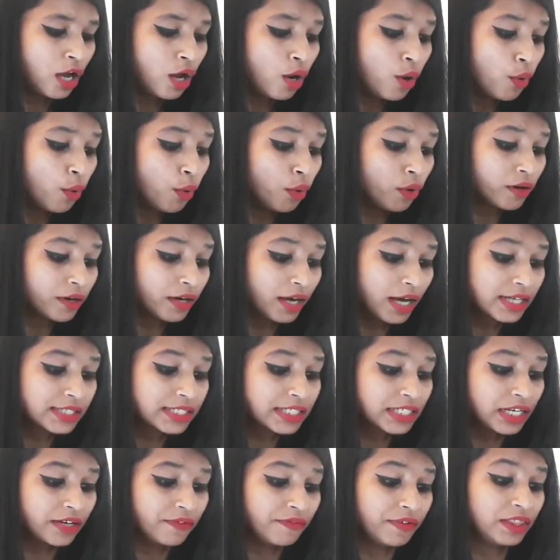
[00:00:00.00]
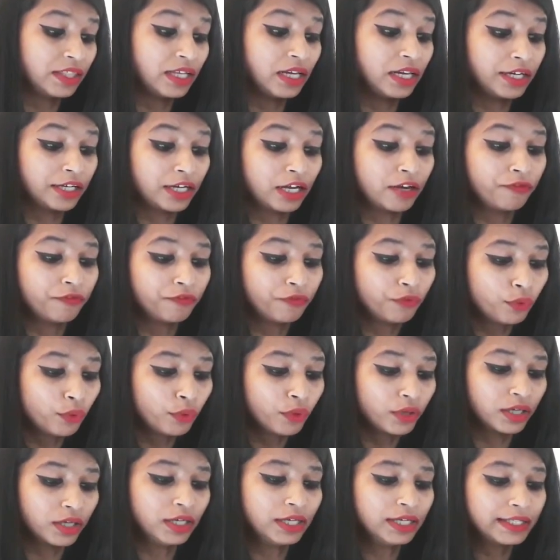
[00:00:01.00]
who grudged even the little
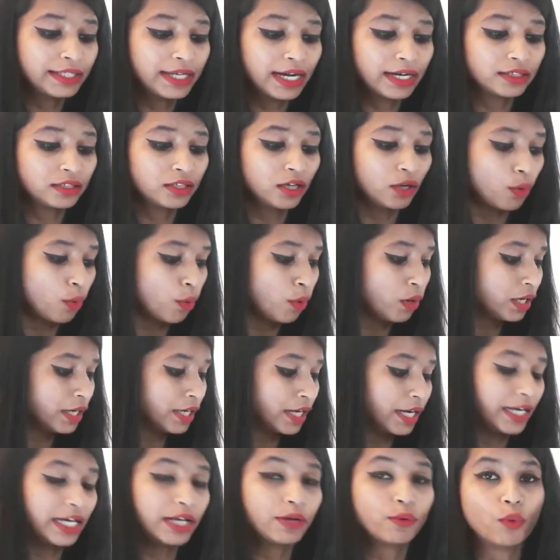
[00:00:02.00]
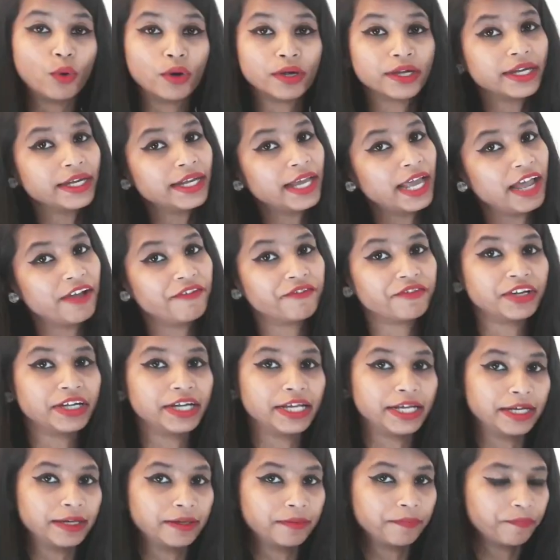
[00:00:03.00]
food that the old lady wanted every
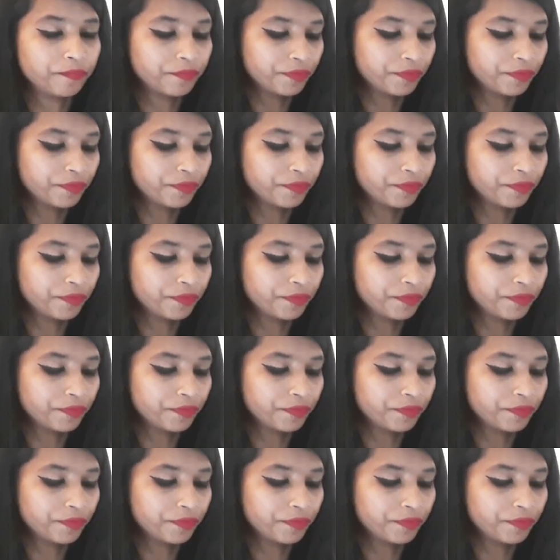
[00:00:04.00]
day.